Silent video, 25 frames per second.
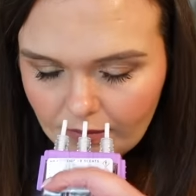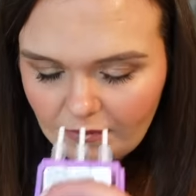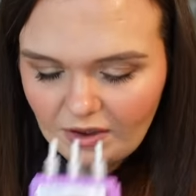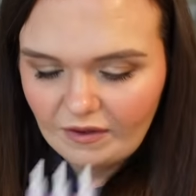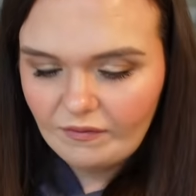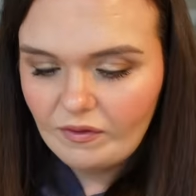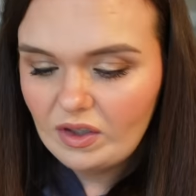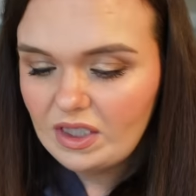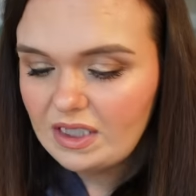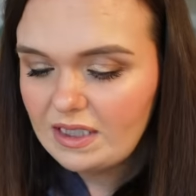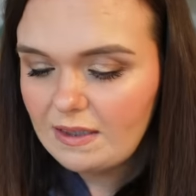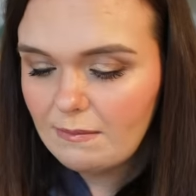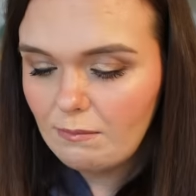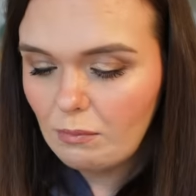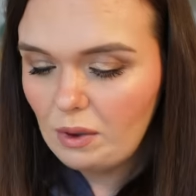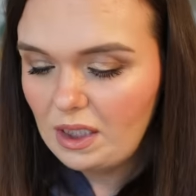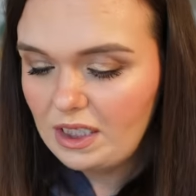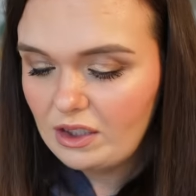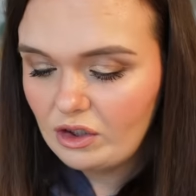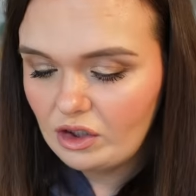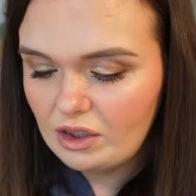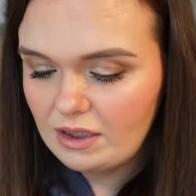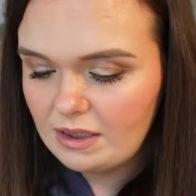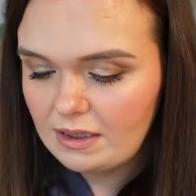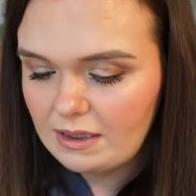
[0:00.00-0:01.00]
first
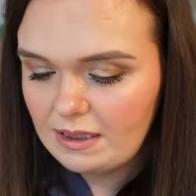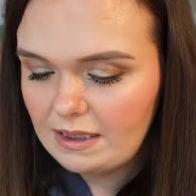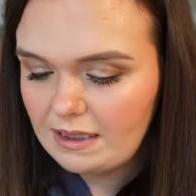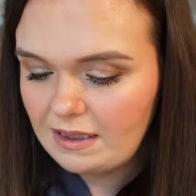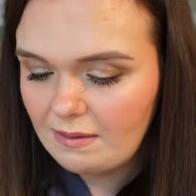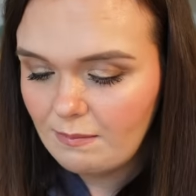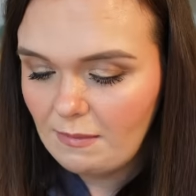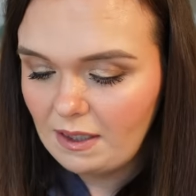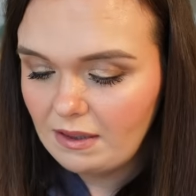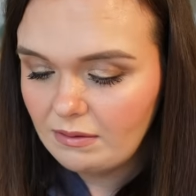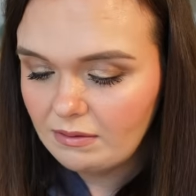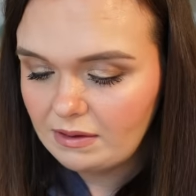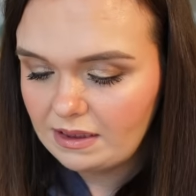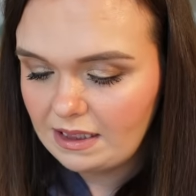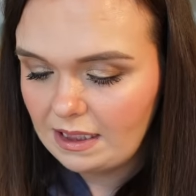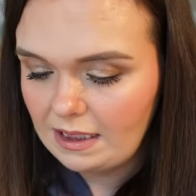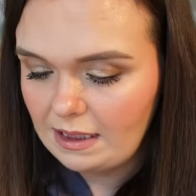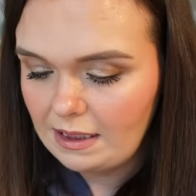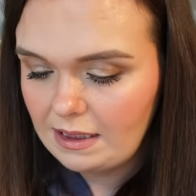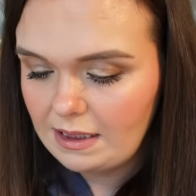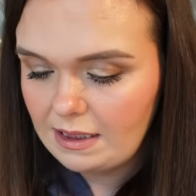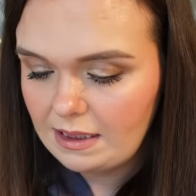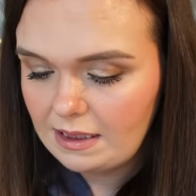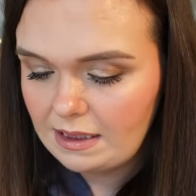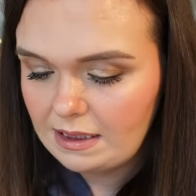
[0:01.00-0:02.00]
impressions, it smells
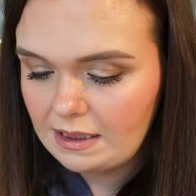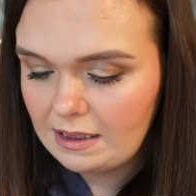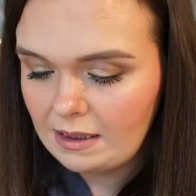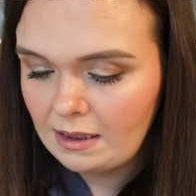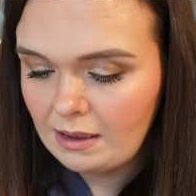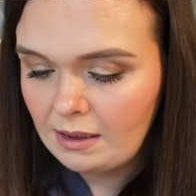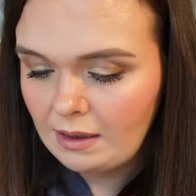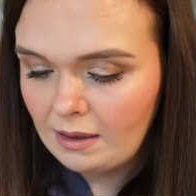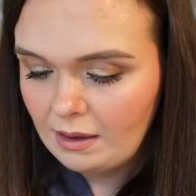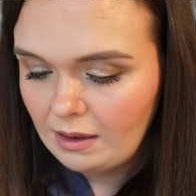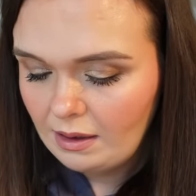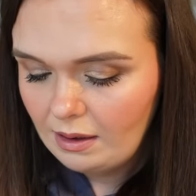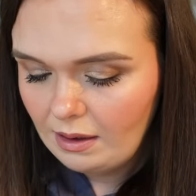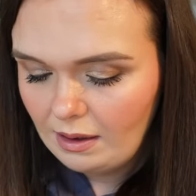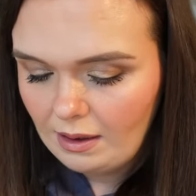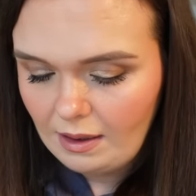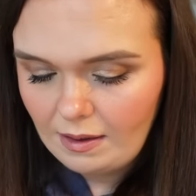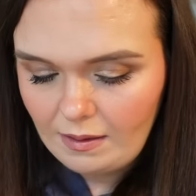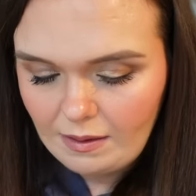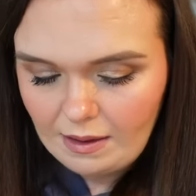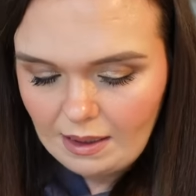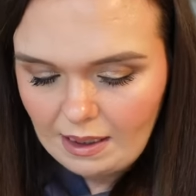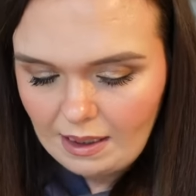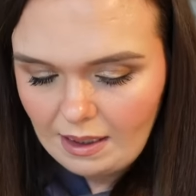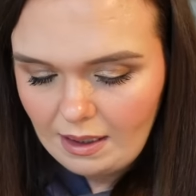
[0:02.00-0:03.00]
nice.
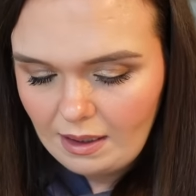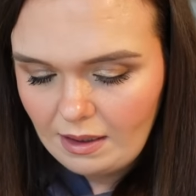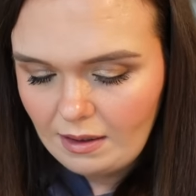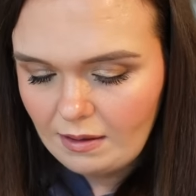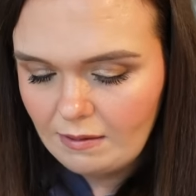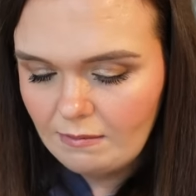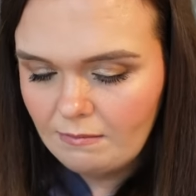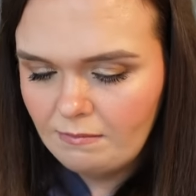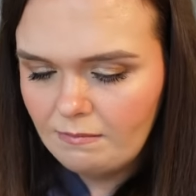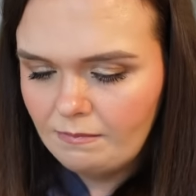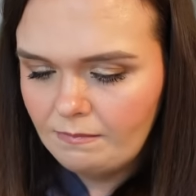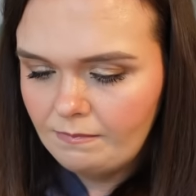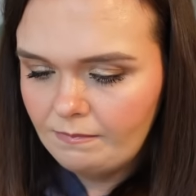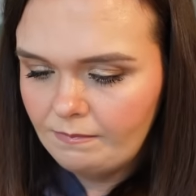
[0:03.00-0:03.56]
And then,